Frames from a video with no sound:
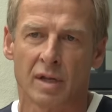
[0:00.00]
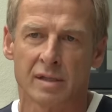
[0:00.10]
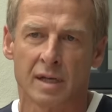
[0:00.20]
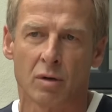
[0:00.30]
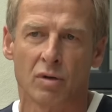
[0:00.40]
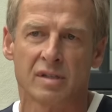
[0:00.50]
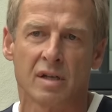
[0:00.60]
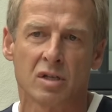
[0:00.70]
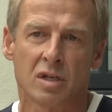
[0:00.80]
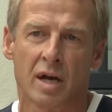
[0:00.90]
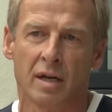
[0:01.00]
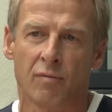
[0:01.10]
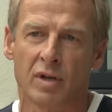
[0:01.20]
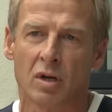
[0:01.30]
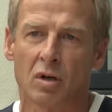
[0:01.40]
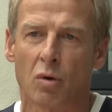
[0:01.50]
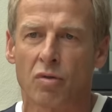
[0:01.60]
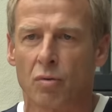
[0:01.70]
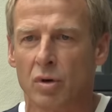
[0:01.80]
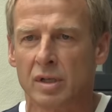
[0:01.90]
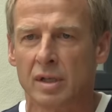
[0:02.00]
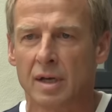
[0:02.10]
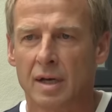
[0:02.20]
there's not only sunshine and we're gonna go through it.